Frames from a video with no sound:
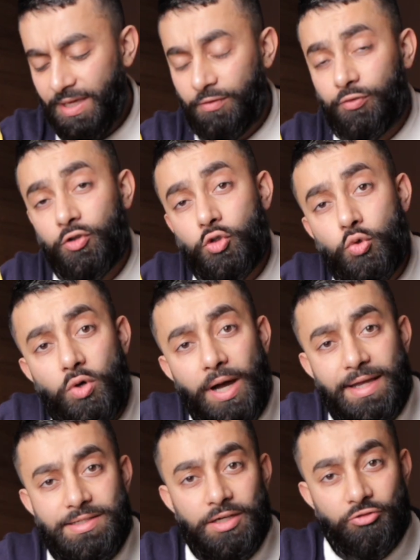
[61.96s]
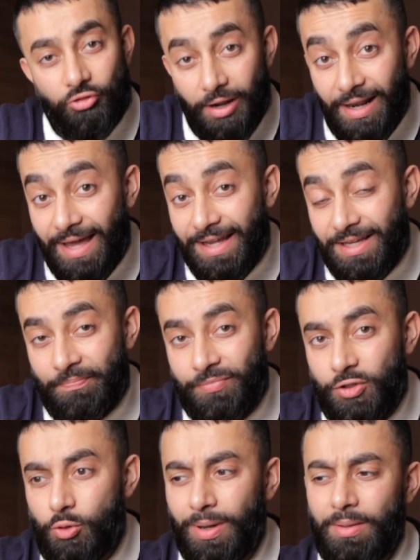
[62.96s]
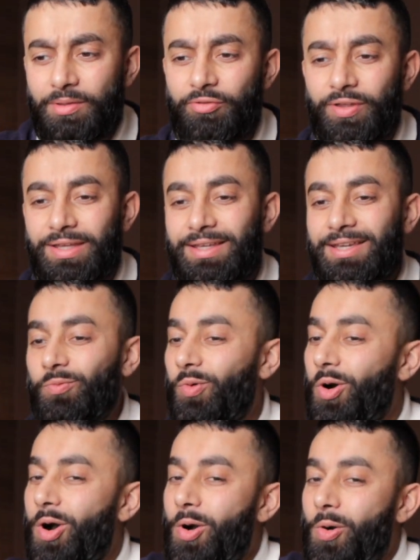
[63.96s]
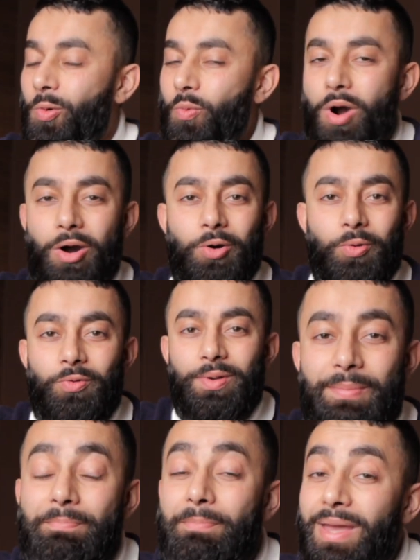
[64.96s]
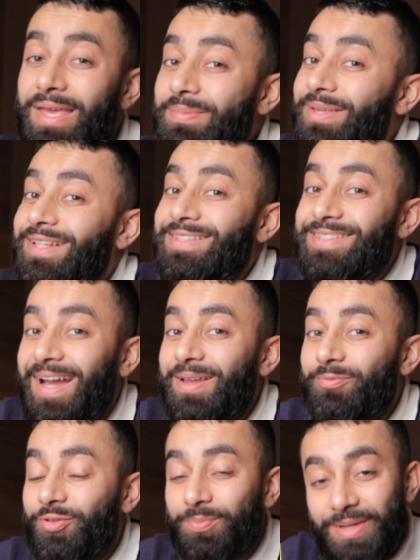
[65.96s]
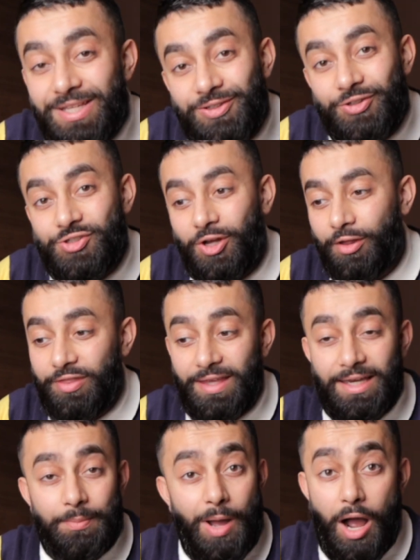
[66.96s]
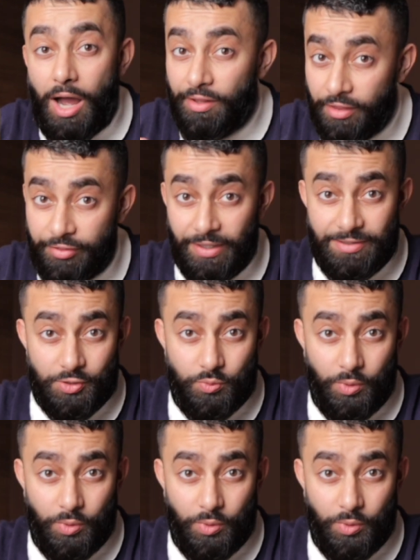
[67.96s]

if you guys can relate, you might be thinking, whoa, maybe it's time for me to start thinking about other things as